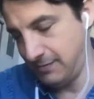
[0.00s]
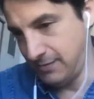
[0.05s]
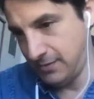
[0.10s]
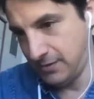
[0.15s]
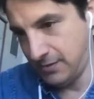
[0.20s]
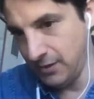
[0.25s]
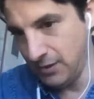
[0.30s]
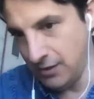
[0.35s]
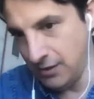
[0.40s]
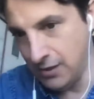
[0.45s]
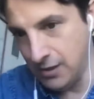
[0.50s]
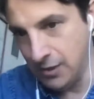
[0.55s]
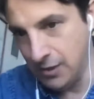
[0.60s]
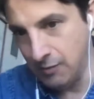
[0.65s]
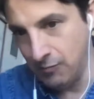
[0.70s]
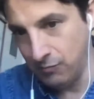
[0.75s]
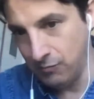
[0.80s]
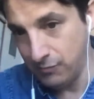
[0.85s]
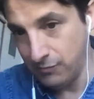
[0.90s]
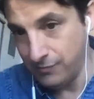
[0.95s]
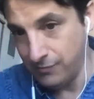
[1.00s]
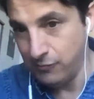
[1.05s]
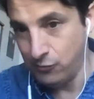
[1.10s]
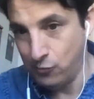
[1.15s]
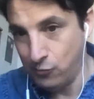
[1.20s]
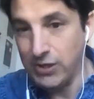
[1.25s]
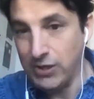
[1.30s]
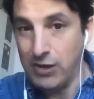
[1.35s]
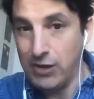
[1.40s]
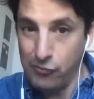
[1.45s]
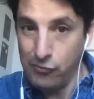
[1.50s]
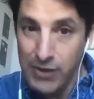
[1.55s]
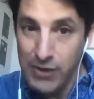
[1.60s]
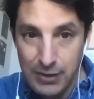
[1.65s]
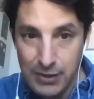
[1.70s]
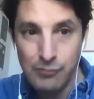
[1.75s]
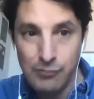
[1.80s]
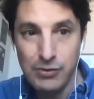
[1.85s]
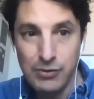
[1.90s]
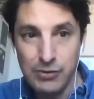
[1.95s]
um, what I really
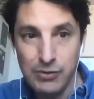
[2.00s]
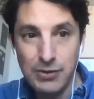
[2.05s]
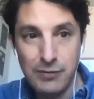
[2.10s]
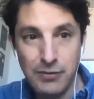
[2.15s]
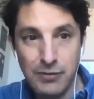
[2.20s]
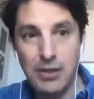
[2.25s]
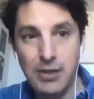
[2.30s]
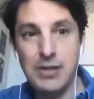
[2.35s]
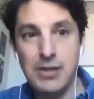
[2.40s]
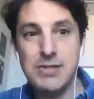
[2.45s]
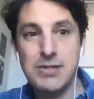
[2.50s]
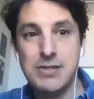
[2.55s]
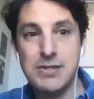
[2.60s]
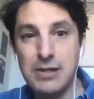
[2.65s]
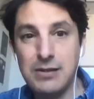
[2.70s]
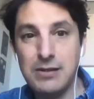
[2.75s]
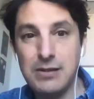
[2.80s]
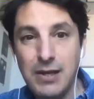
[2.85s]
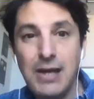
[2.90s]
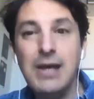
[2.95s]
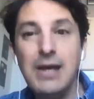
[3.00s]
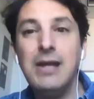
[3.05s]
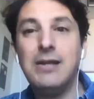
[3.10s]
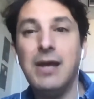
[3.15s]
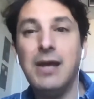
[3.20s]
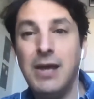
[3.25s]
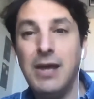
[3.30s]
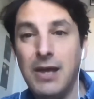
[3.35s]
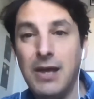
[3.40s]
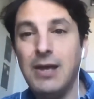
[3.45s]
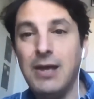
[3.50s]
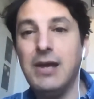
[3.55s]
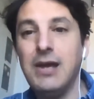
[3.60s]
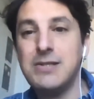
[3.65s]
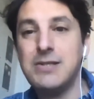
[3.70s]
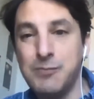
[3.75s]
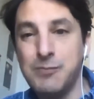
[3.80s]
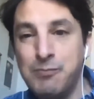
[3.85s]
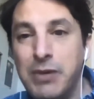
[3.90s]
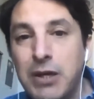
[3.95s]
believe is that it it's
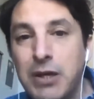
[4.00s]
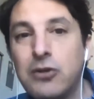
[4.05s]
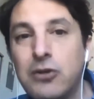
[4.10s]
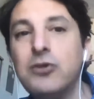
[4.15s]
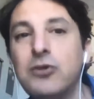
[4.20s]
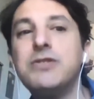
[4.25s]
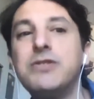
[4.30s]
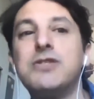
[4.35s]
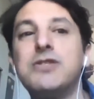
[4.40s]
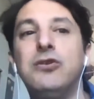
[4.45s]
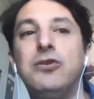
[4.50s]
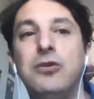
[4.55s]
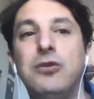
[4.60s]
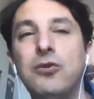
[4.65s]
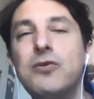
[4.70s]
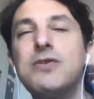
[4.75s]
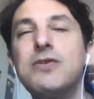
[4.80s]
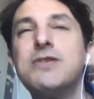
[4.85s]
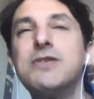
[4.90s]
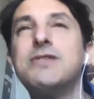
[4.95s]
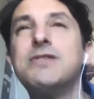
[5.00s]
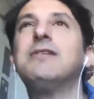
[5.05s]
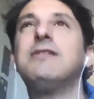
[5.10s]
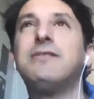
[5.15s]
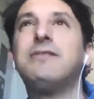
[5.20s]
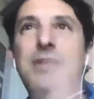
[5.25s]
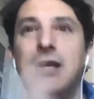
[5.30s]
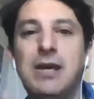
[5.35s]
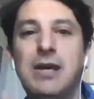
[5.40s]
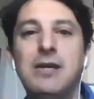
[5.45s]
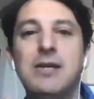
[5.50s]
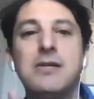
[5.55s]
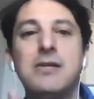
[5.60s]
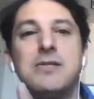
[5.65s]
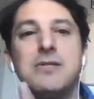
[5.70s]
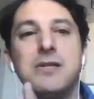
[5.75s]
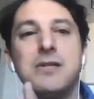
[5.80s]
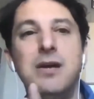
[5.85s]
because those are the things,